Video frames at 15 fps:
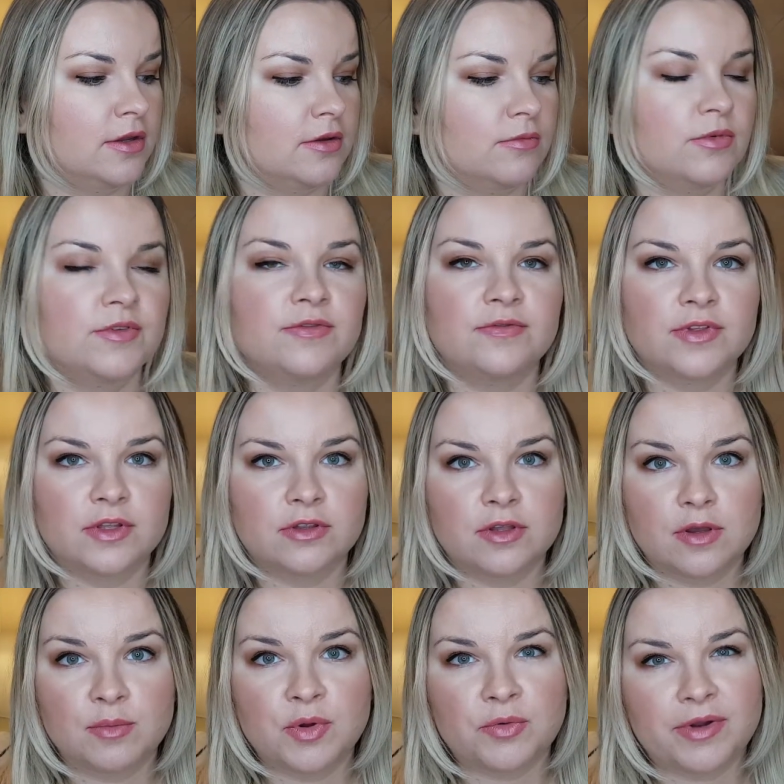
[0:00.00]
would feel
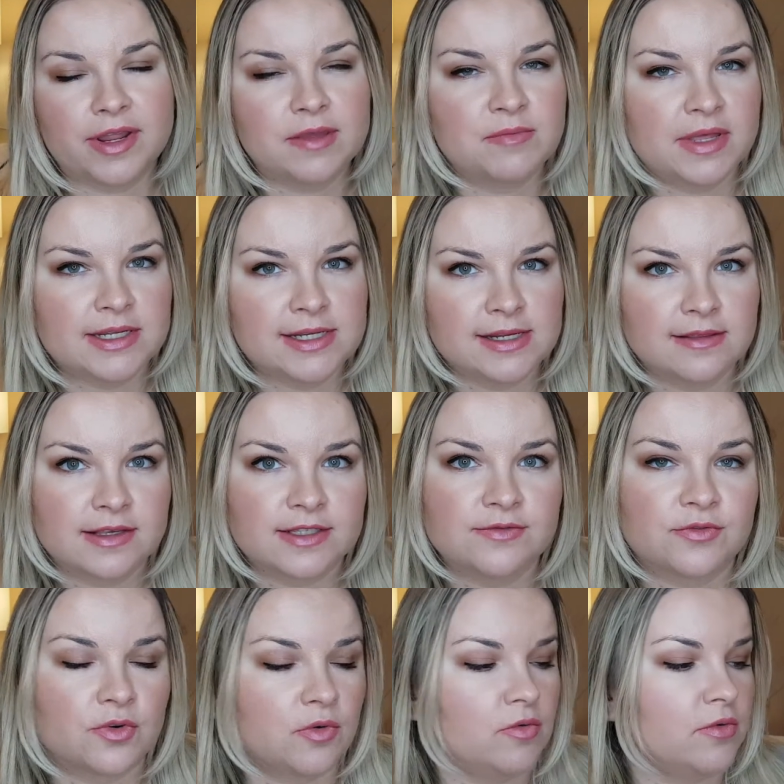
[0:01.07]
about recommending this
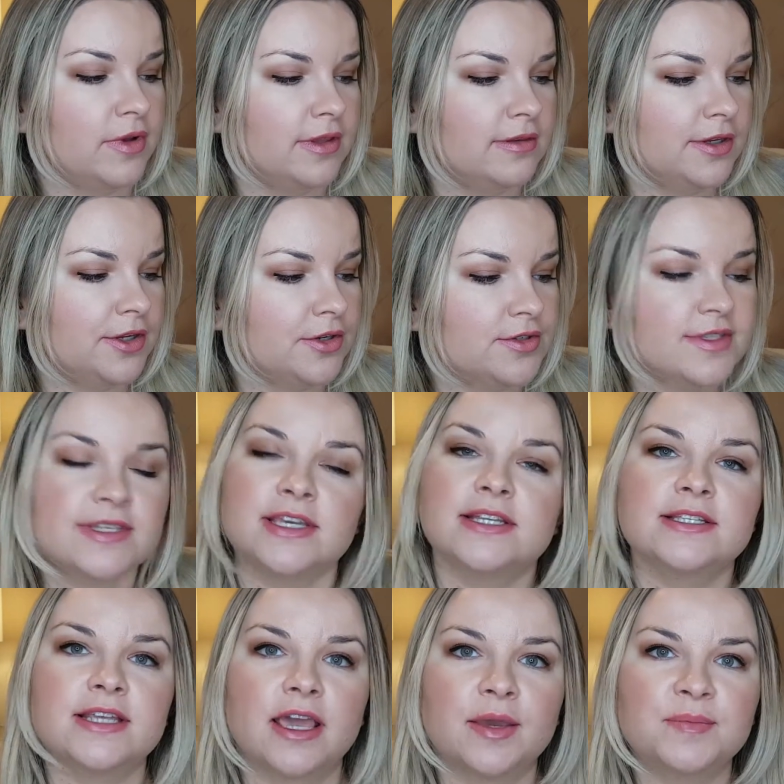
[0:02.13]
for oilier
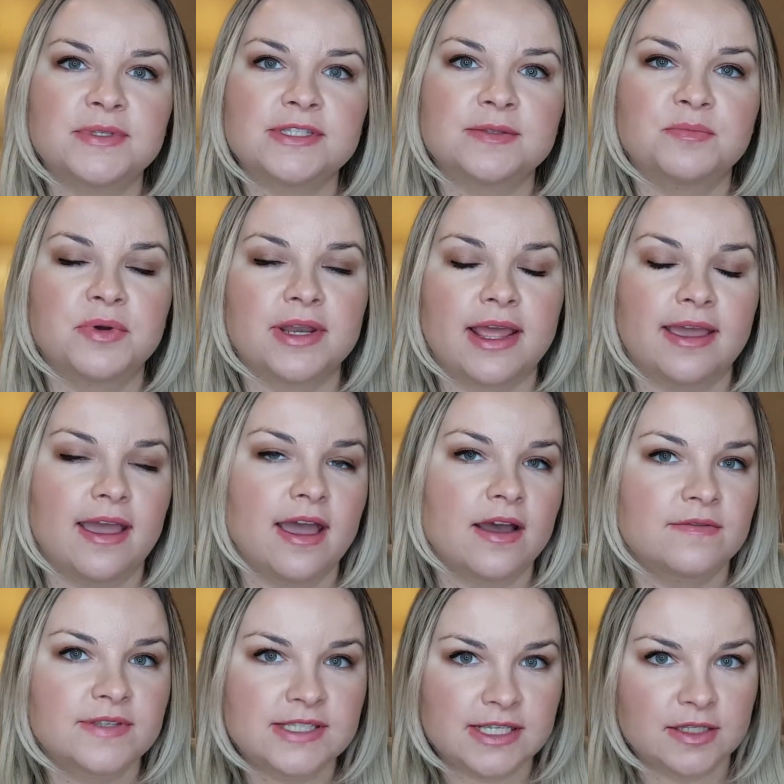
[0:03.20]
skin types, but I
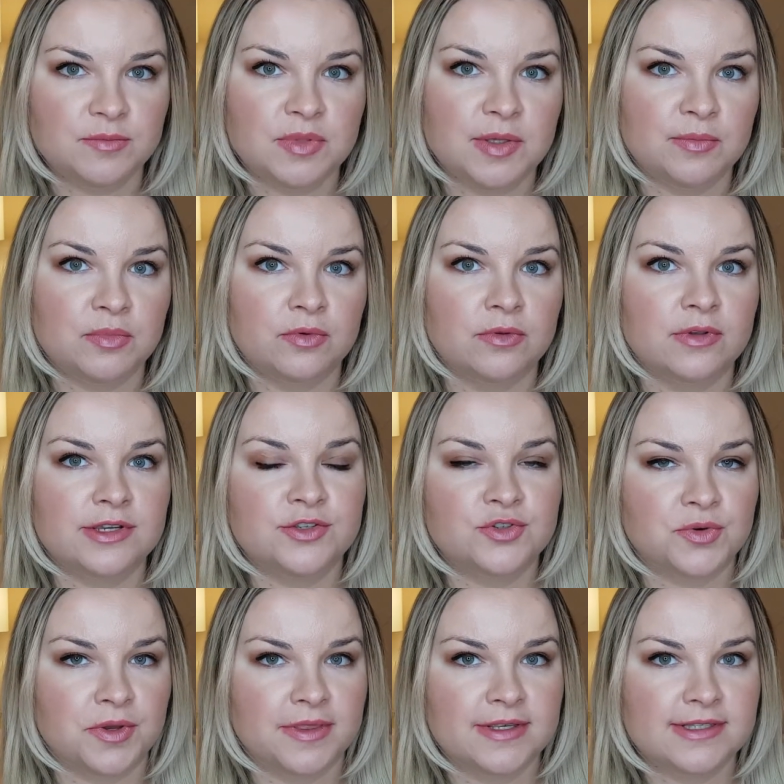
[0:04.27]
have seen people
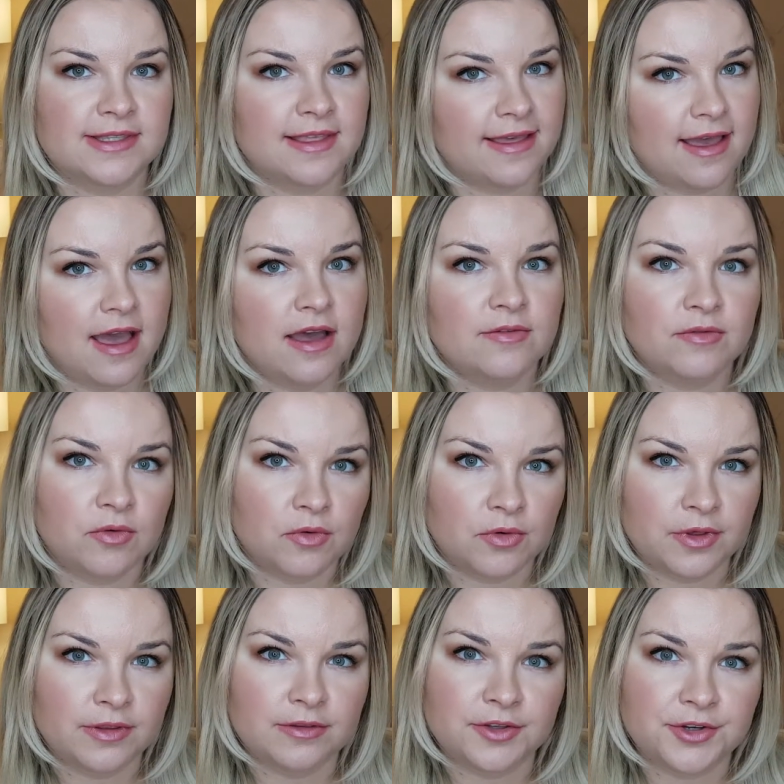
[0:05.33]
enjoy this that have
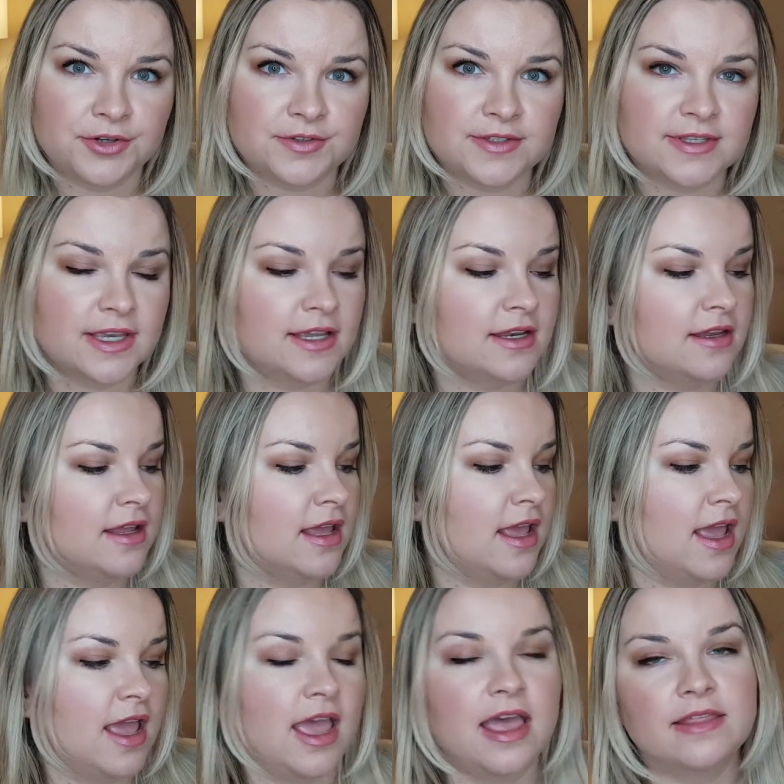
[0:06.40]
oilier skin
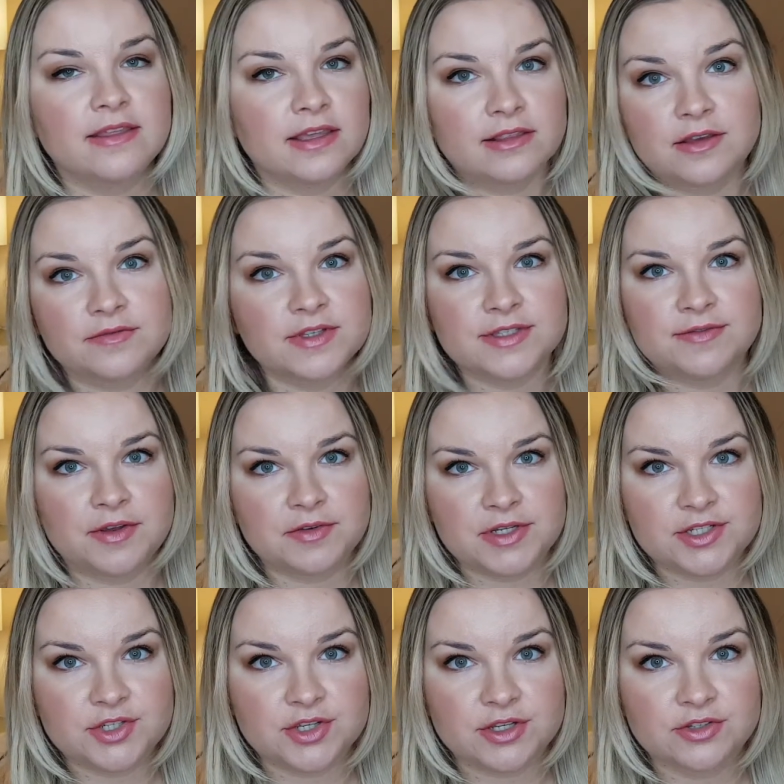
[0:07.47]
and they love this
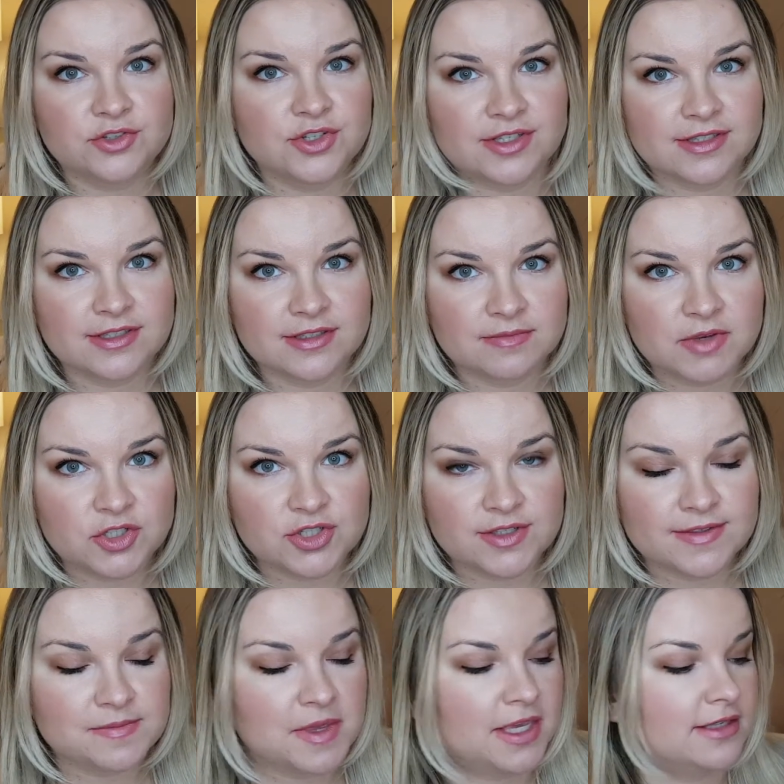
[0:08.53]
foundation just as much
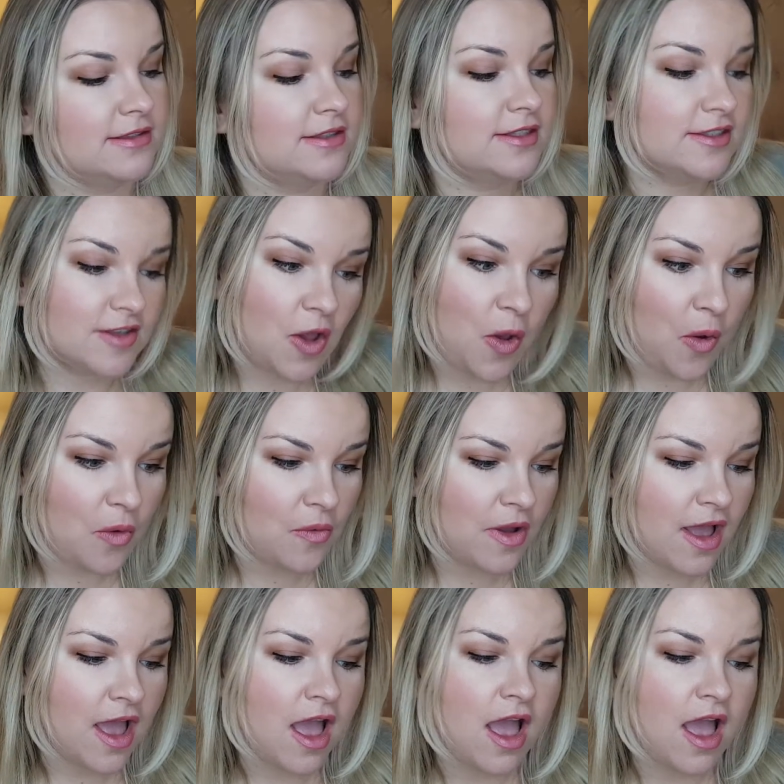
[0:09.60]
as me. So